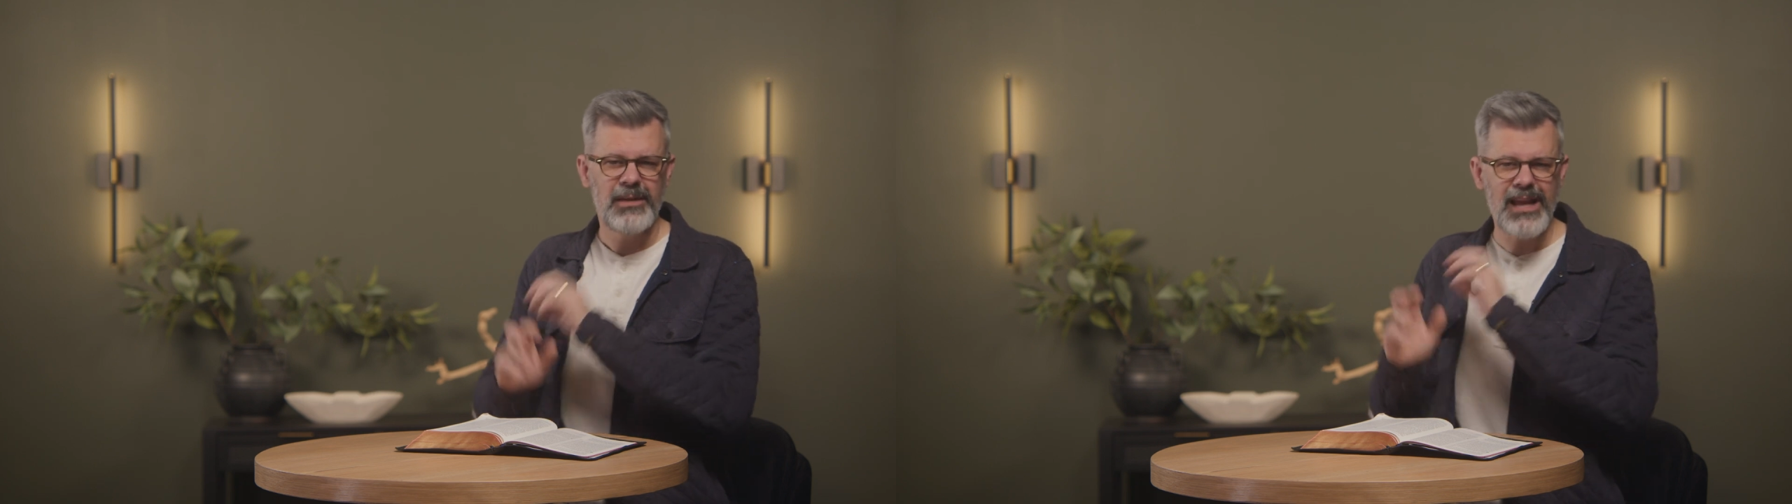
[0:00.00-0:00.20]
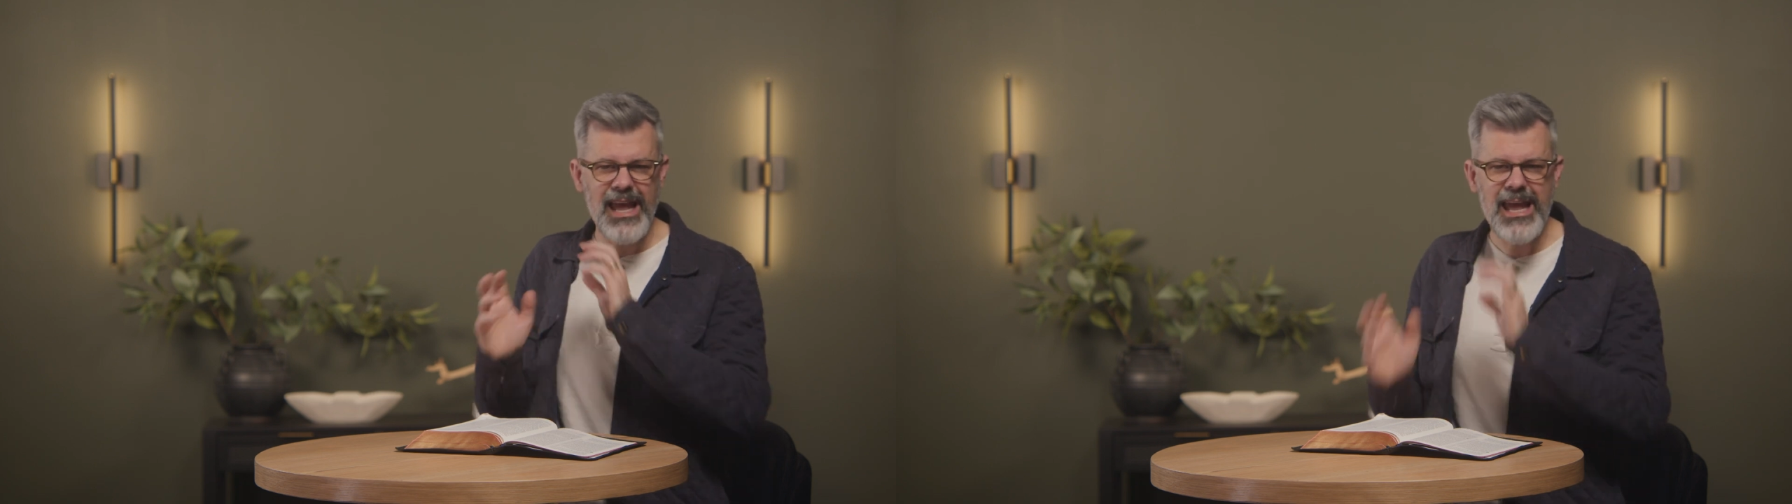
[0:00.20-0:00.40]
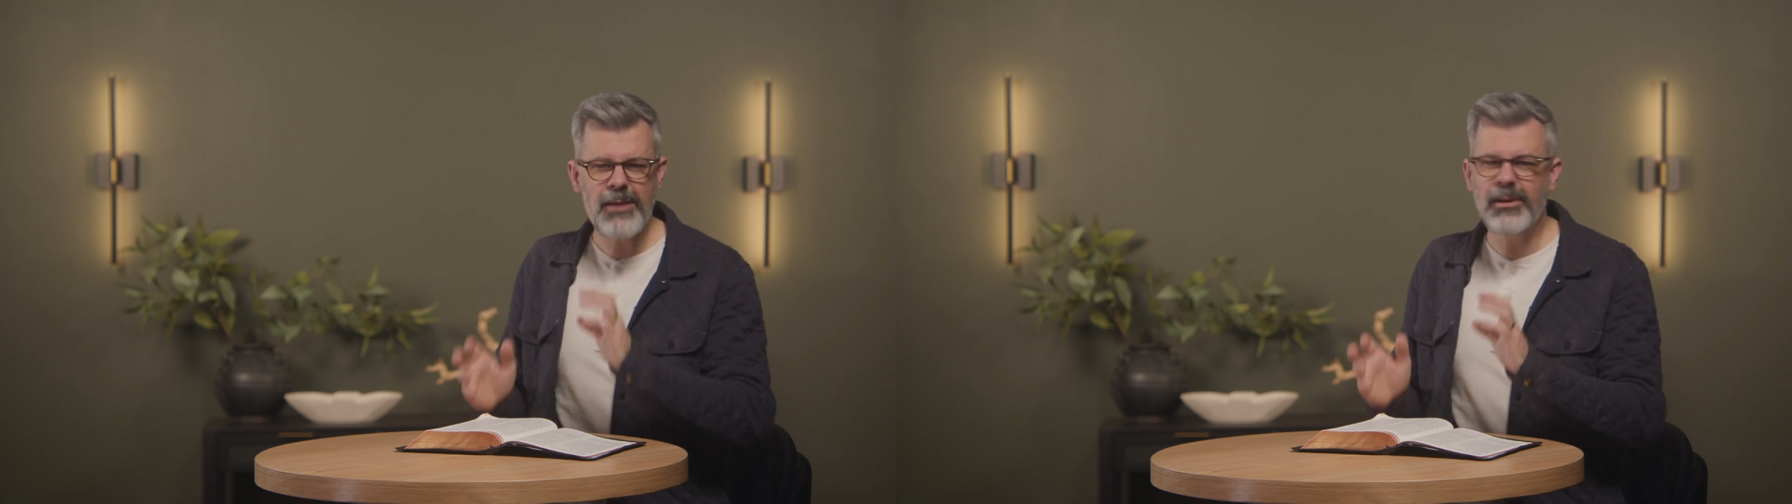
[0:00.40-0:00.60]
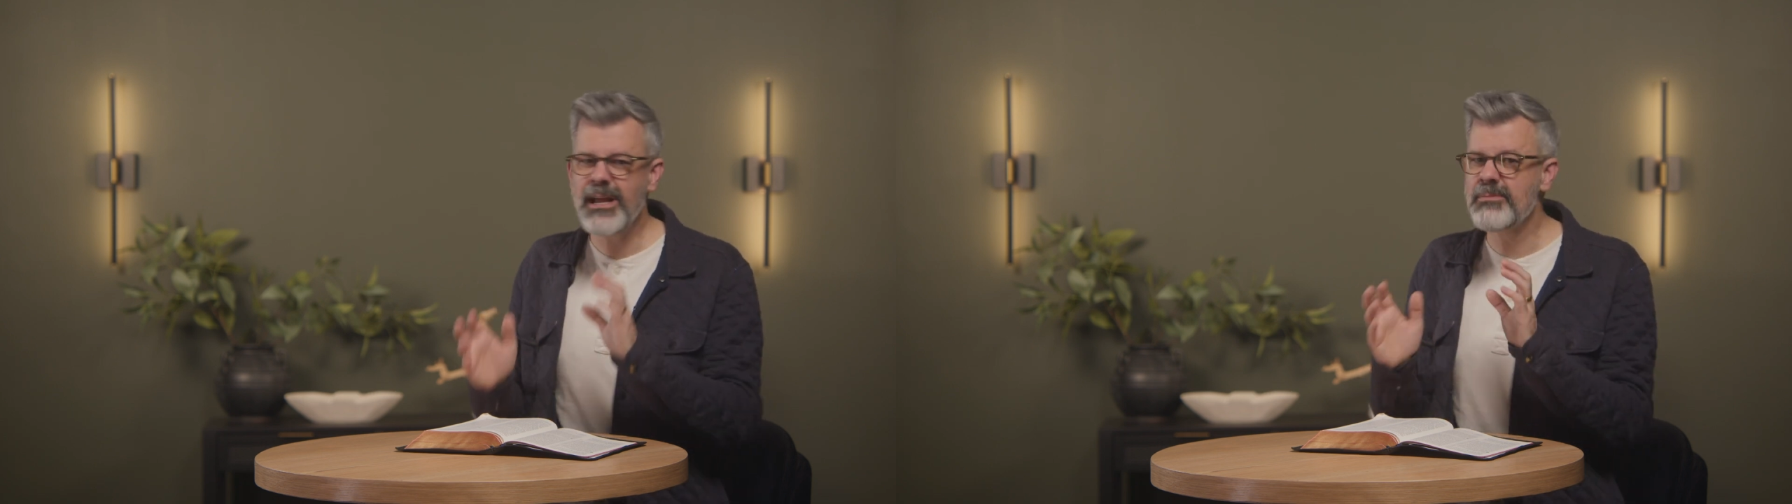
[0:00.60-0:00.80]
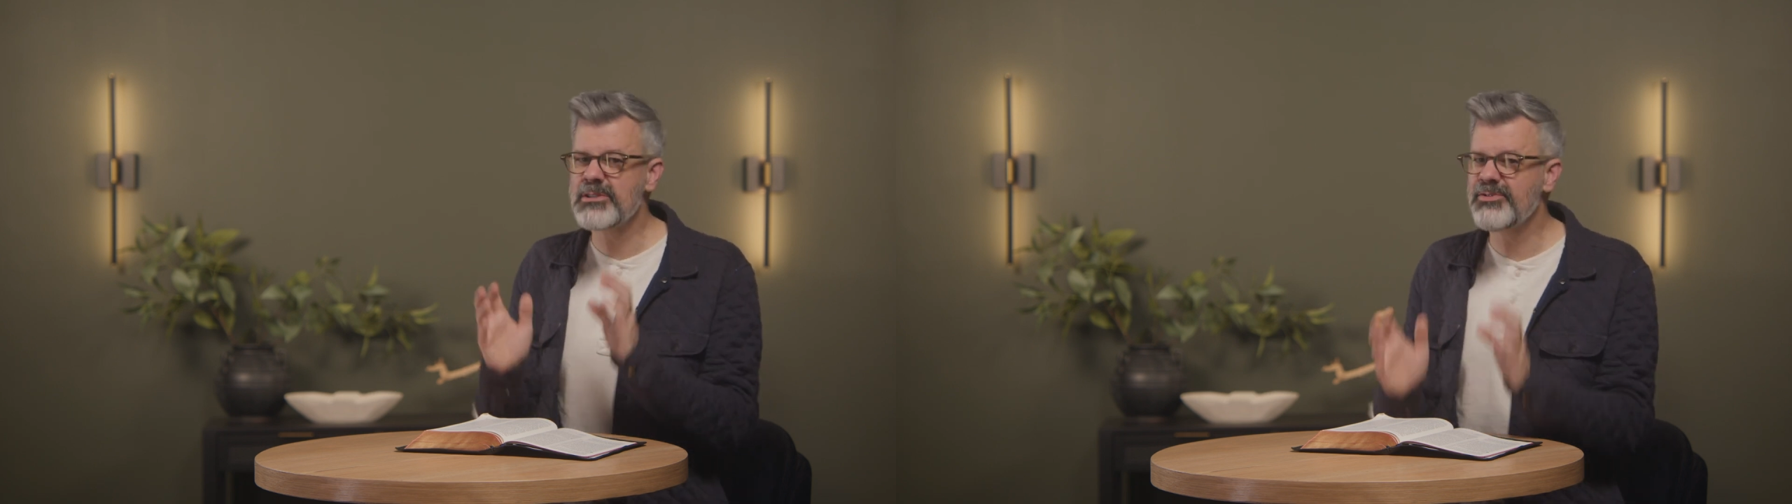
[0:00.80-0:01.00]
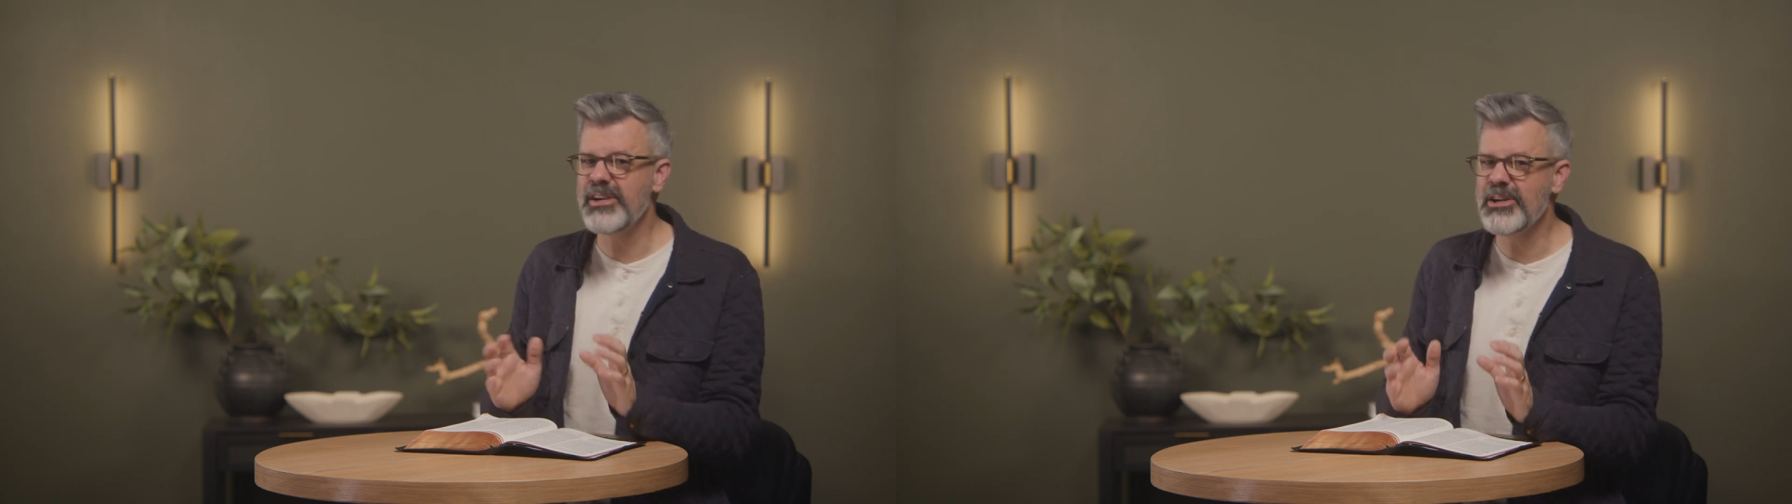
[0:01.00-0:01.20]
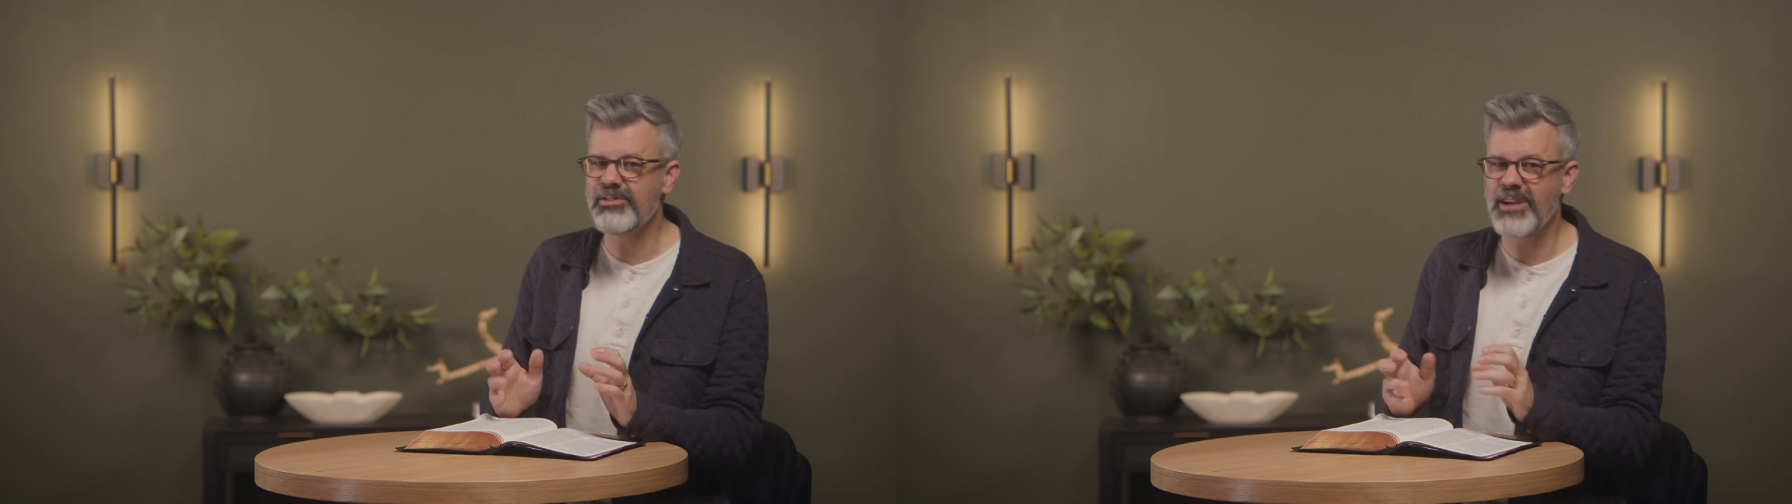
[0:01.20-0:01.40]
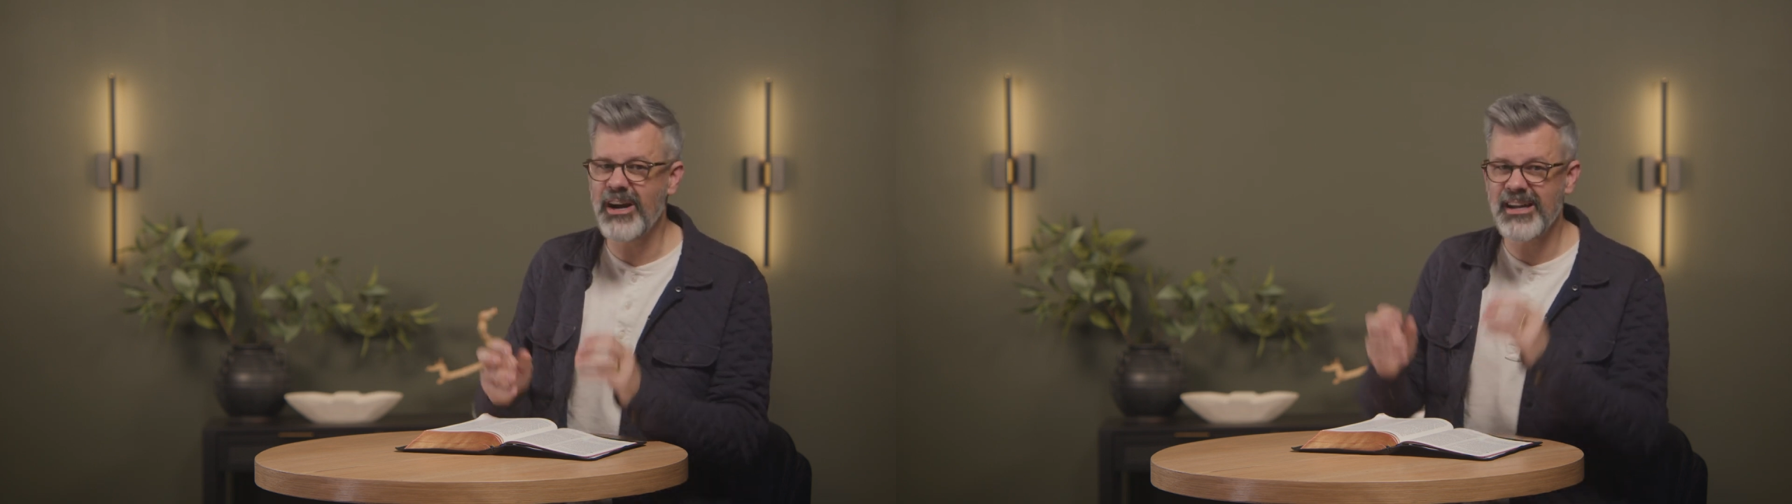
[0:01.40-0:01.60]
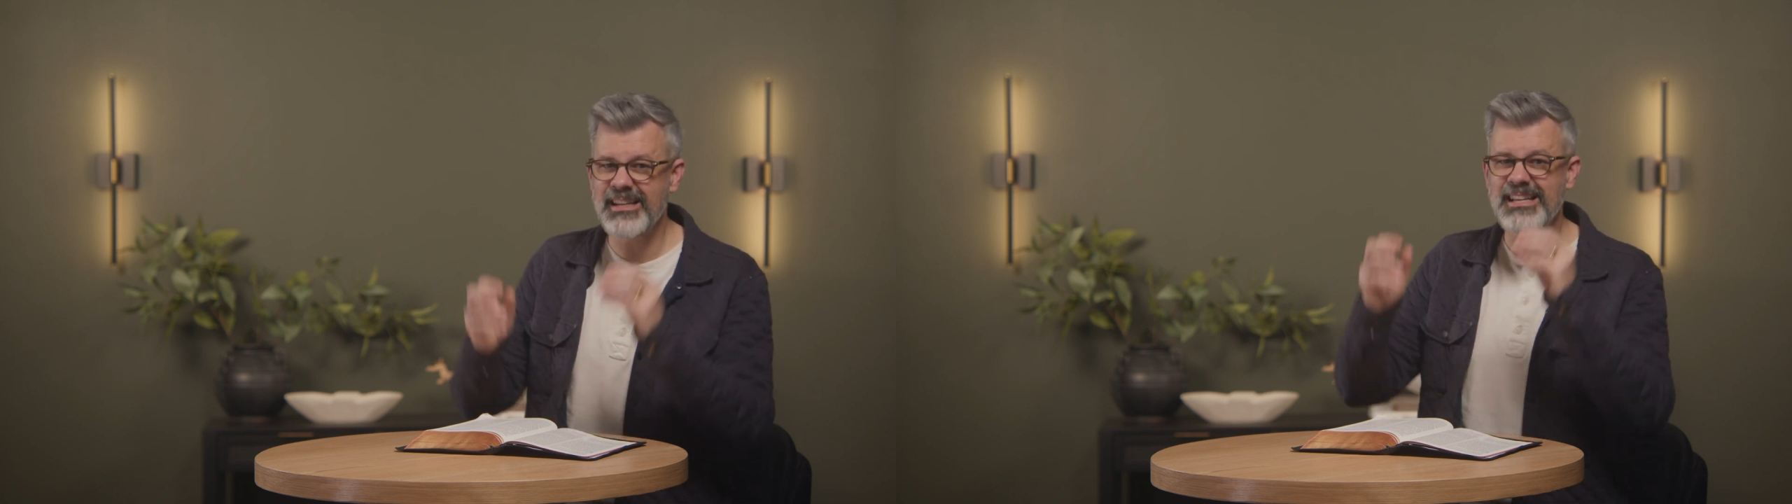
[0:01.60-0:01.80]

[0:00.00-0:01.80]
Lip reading: Abraham's fear of God